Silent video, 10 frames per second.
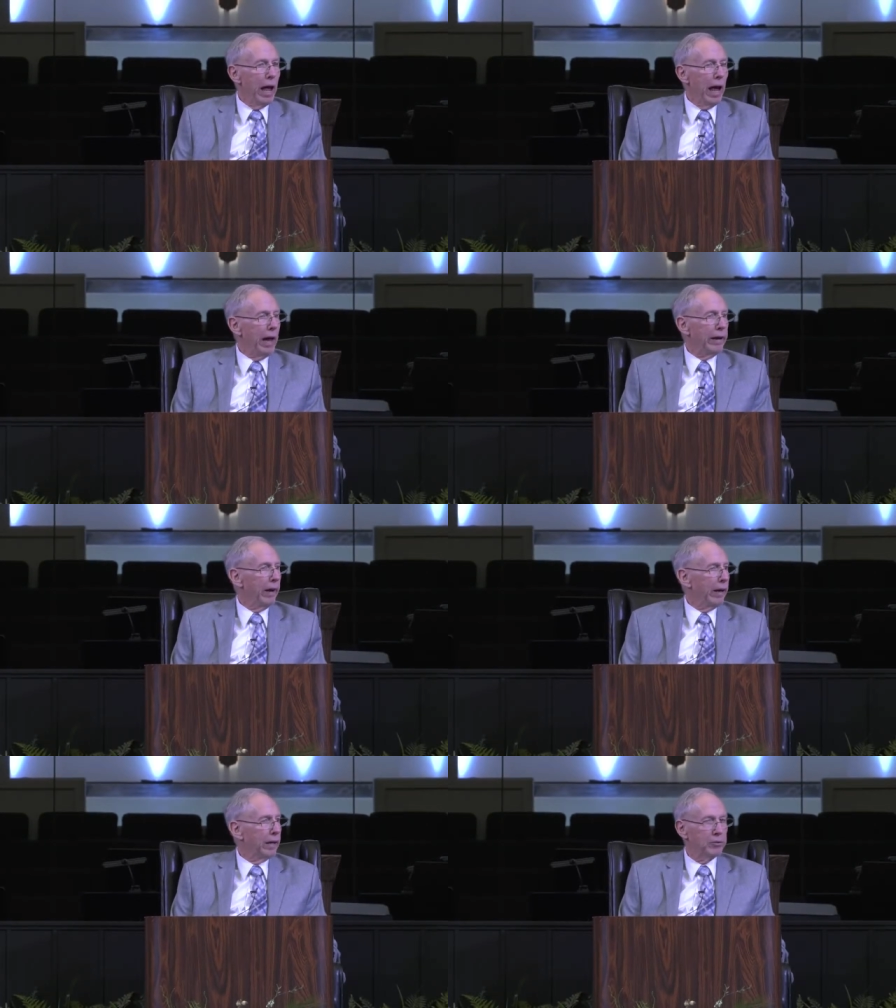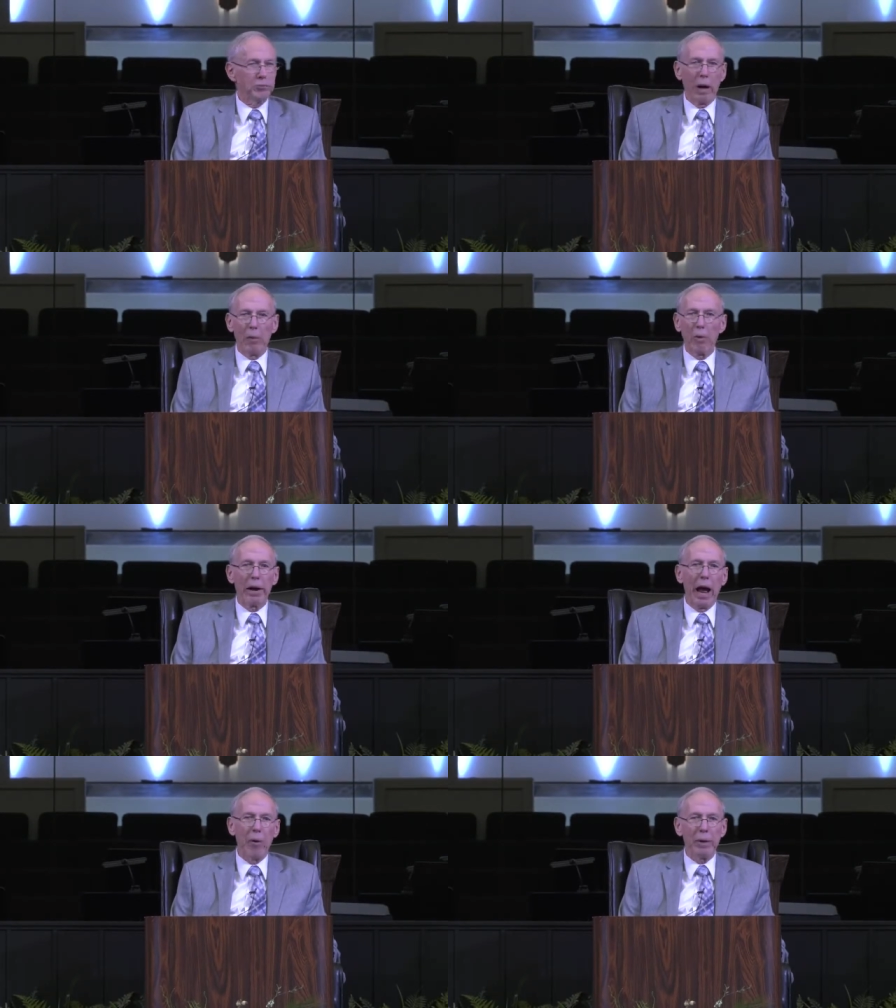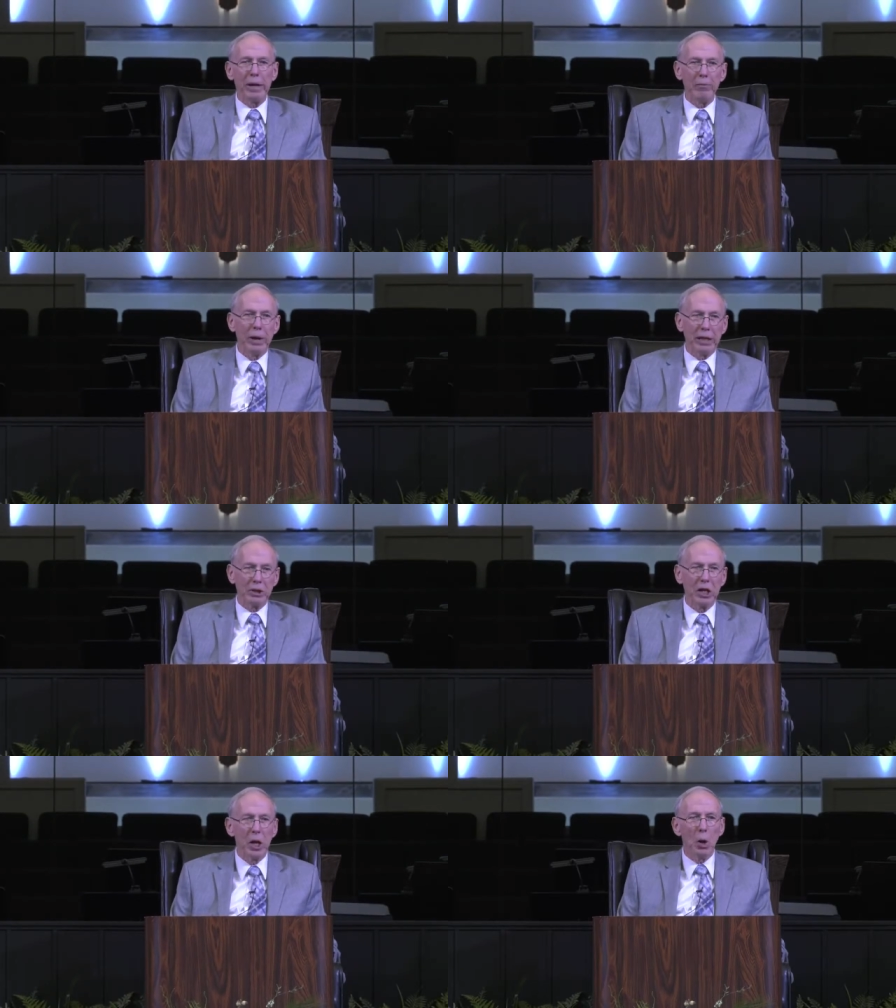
And uh, it's I wonder how he rates.